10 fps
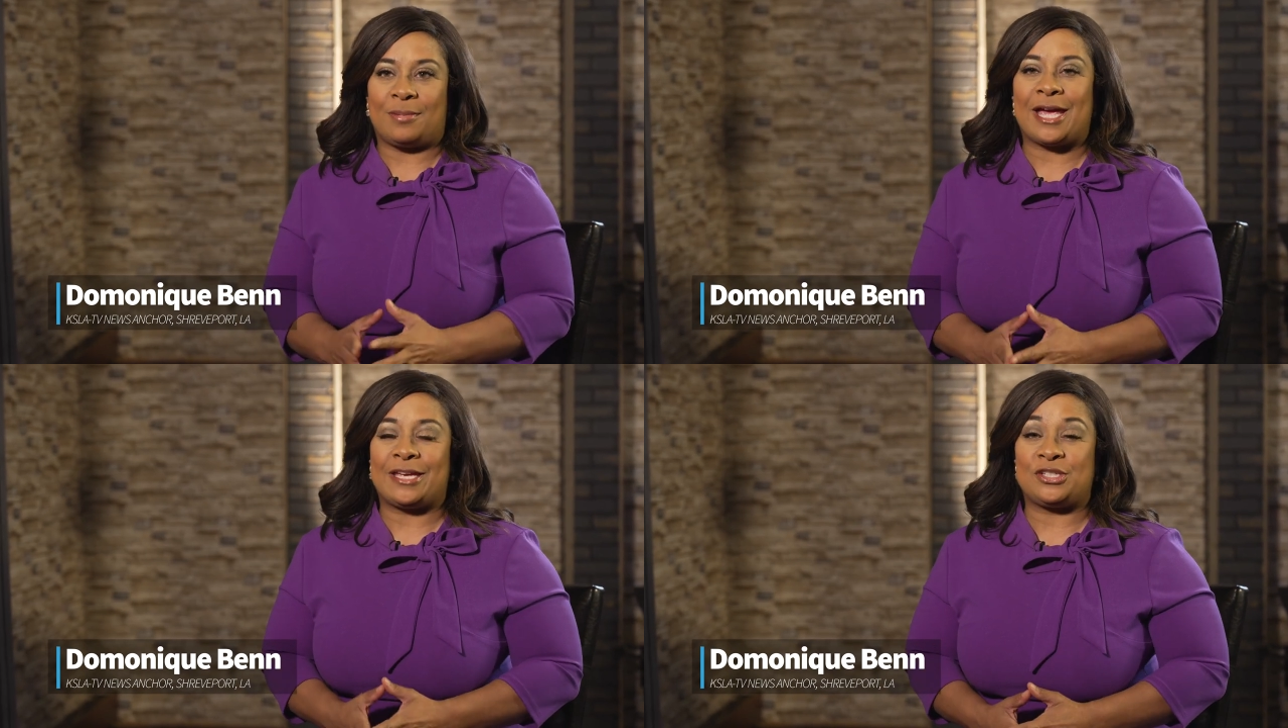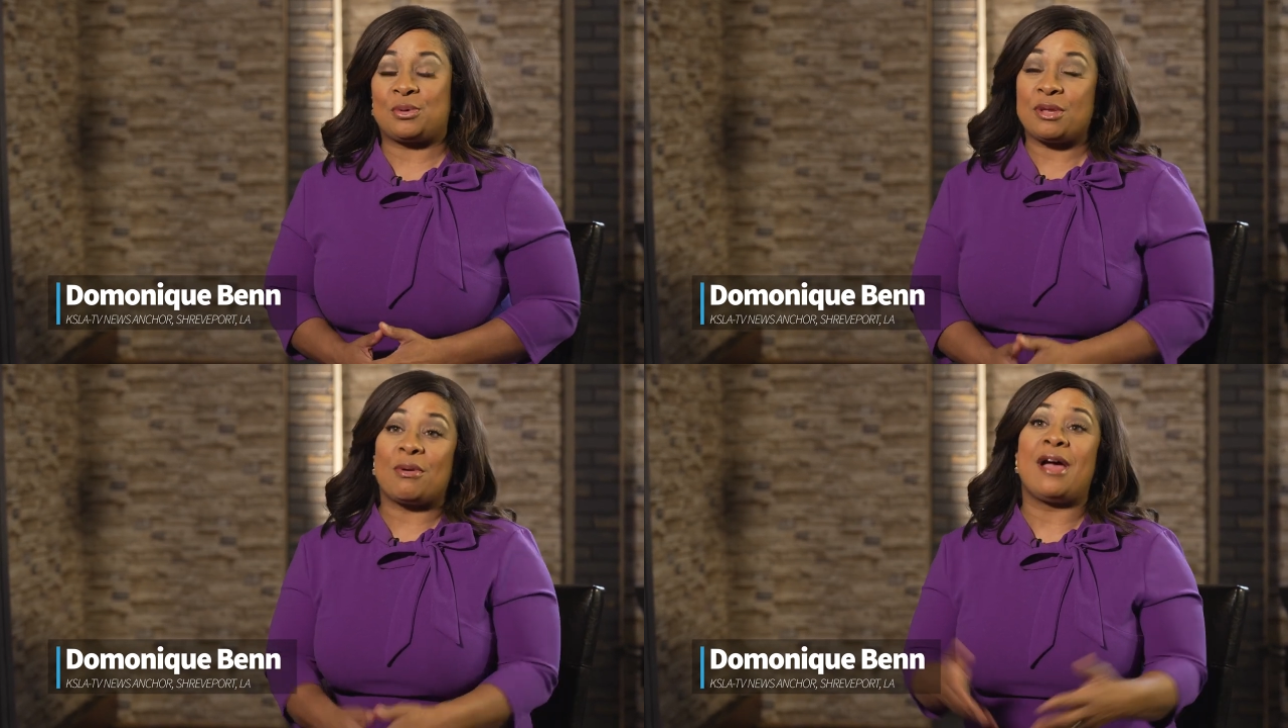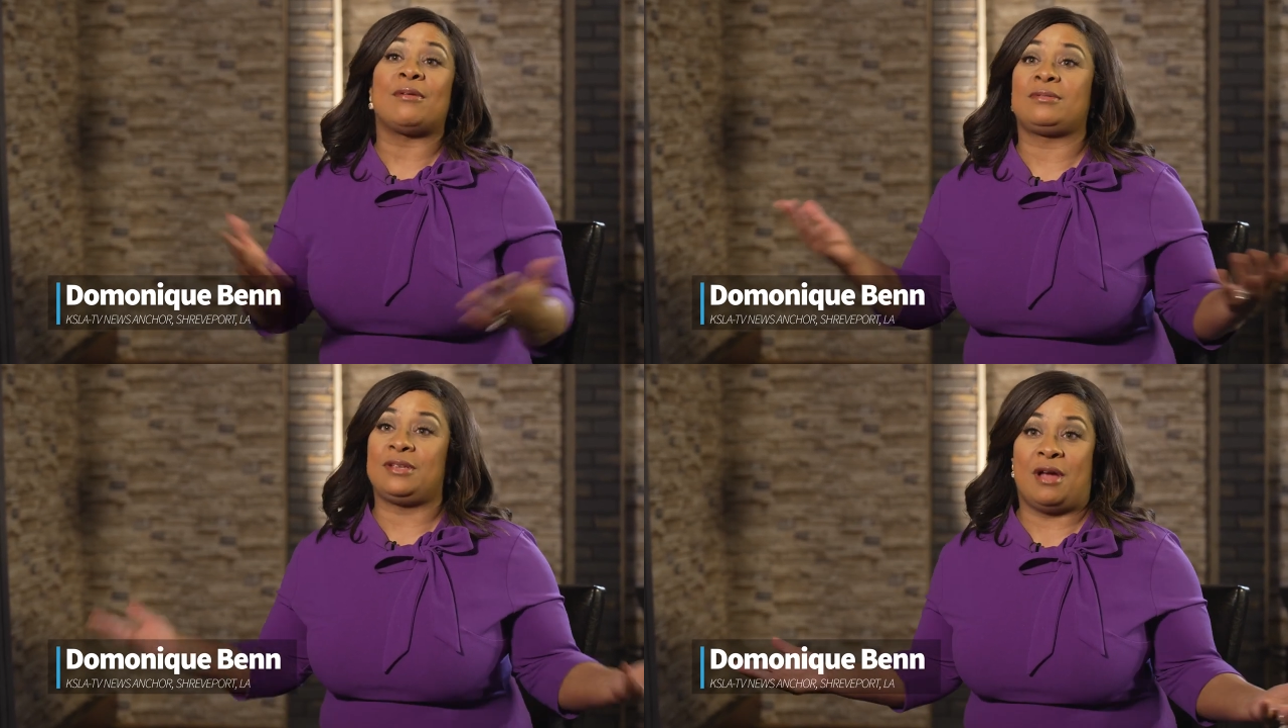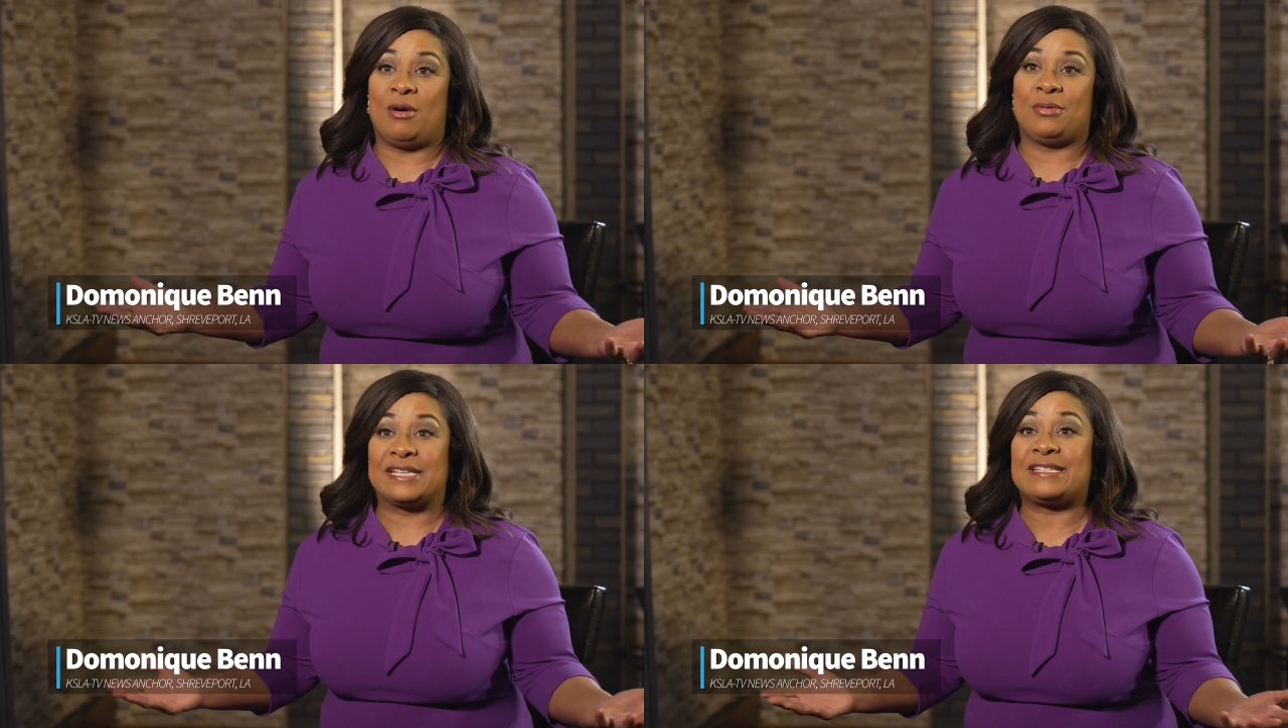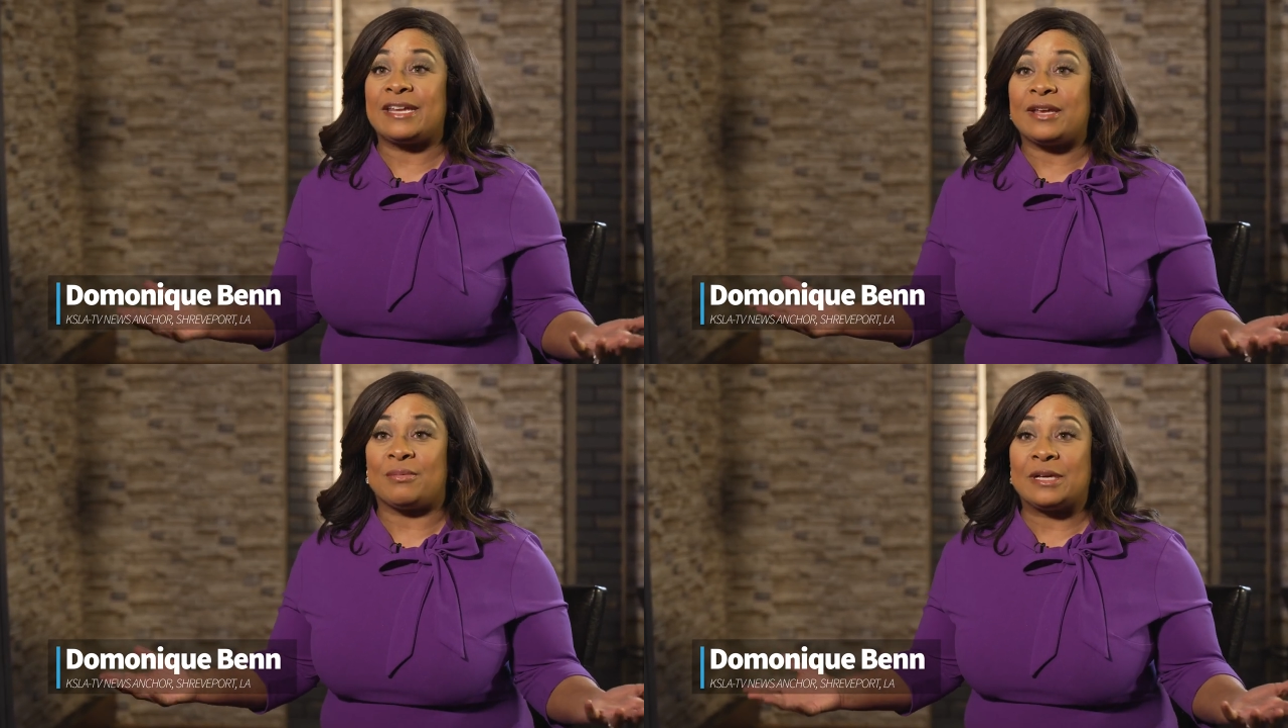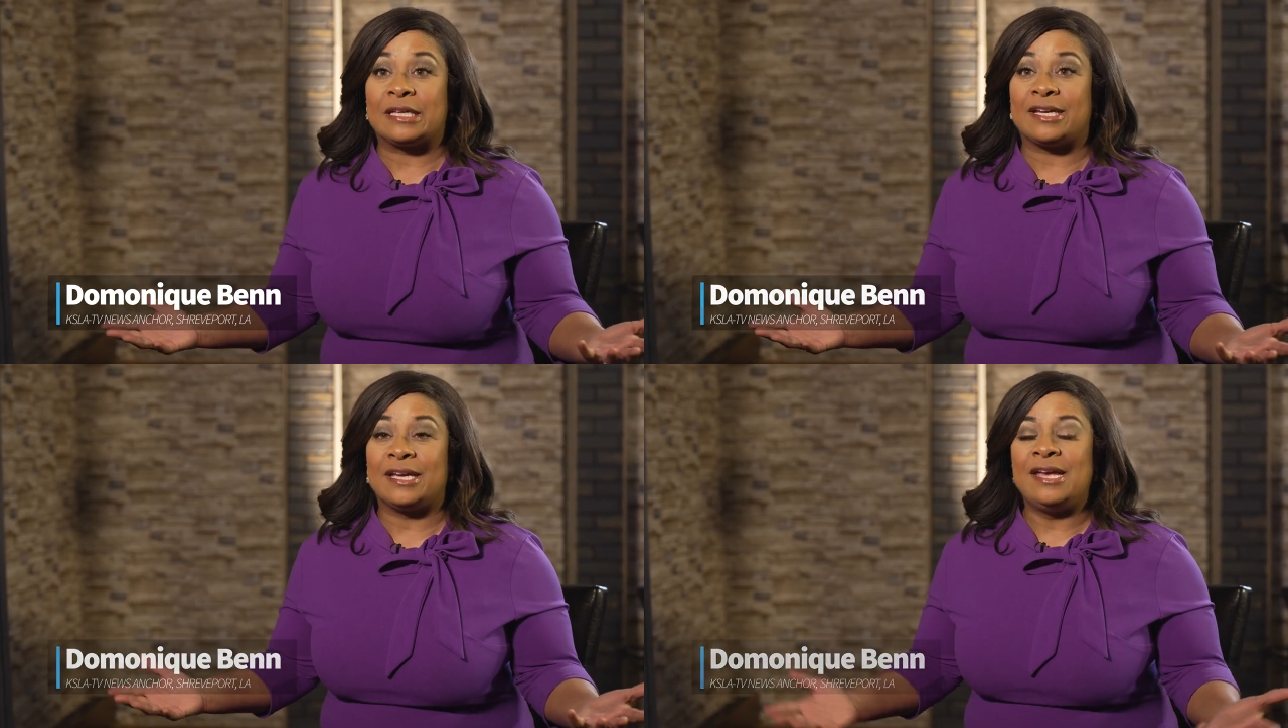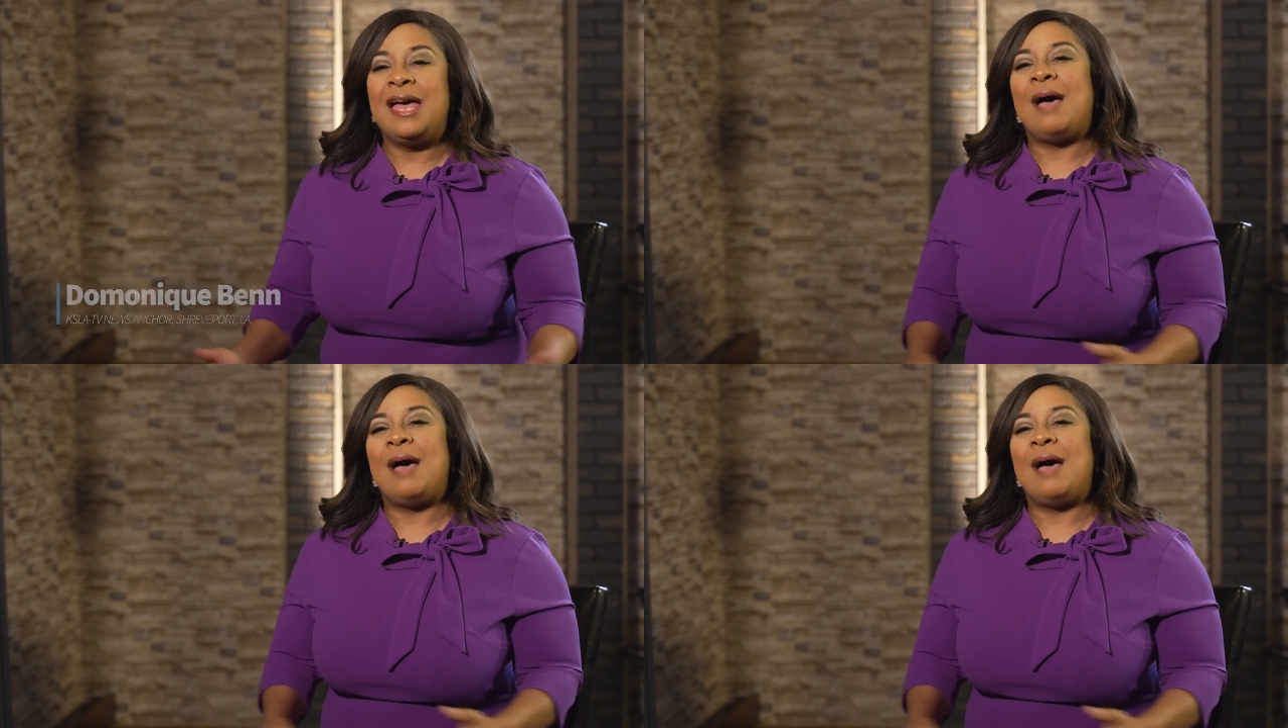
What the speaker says: Black history throughout, you know, the city, really.